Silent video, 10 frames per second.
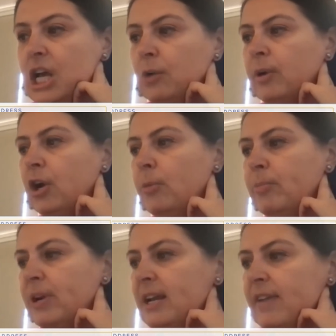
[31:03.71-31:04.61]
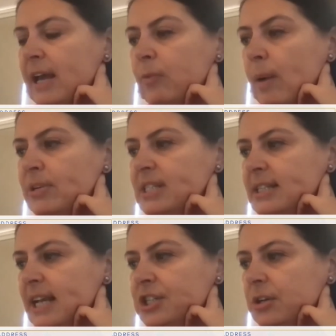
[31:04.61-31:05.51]
Recuperative and
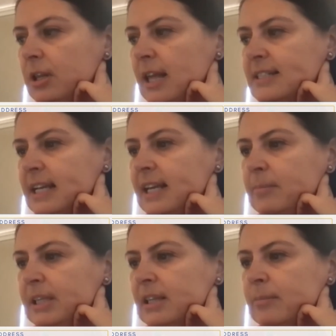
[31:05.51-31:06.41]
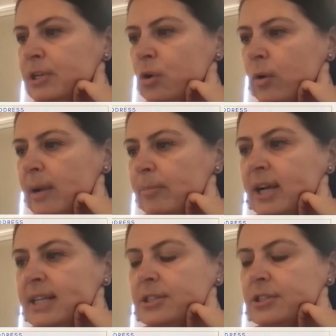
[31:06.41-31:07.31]
representational collecting can be liberatory
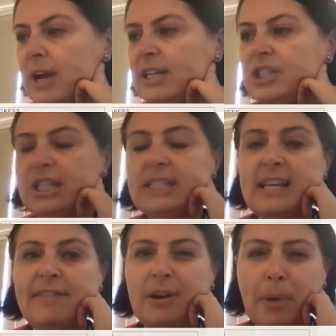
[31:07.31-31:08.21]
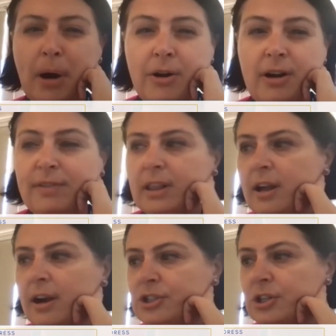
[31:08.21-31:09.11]
appraisal strategies if they're part of a
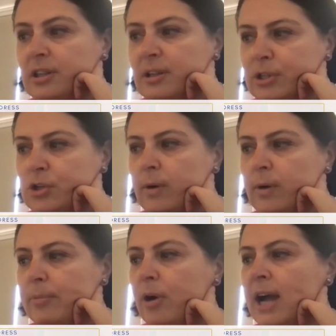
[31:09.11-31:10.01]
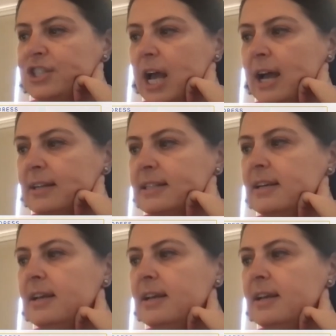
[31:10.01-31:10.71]
larger liberatory project.